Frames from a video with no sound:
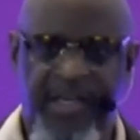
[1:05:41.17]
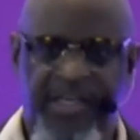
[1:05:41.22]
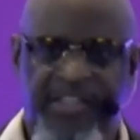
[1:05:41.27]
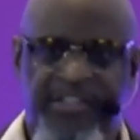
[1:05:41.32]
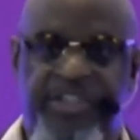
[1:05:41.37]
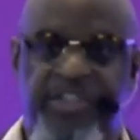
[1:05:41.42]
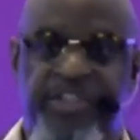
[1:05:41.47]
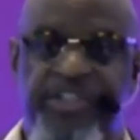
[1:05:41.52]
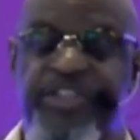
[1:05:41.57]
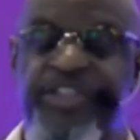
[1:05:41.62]

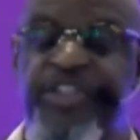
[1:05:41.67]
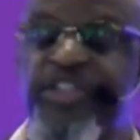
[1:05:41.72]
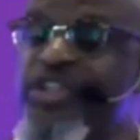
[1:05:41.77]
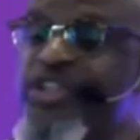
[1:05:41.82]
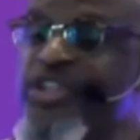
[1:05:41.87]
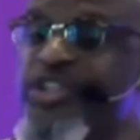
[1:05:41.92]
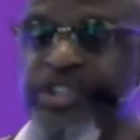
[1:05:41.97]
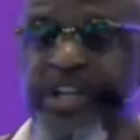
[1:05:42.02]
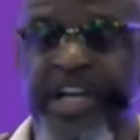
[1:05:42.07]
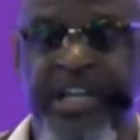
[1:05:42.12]
To
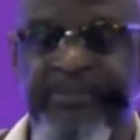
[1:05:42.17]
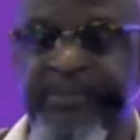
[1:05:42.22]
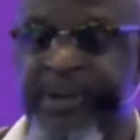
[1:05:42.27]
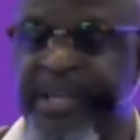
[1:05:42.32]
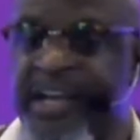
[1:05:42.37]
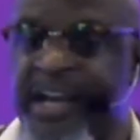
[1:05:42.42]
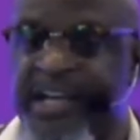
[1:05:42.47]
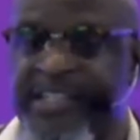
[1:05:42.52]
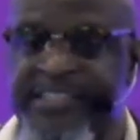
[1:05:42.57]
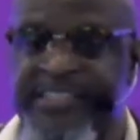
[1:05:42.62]
you, it may
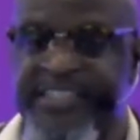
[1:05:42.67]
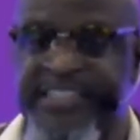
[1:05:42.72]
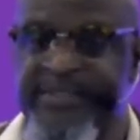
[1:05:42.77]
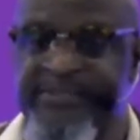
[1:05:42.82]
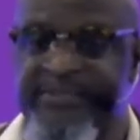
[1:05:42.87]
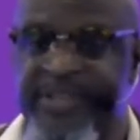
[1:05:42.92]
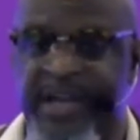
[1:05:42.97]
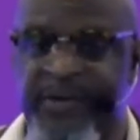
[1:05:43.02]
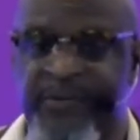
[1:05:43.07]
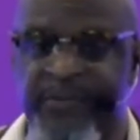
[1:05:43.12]
not seem
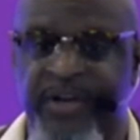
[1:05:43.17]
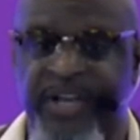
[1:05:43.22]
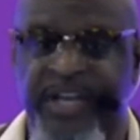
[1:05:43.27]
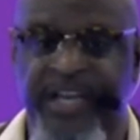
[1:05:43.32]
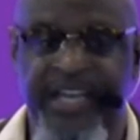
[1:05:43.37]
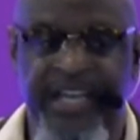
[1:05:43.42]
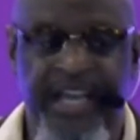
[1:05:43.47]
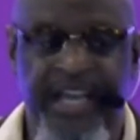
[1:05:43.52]
that way,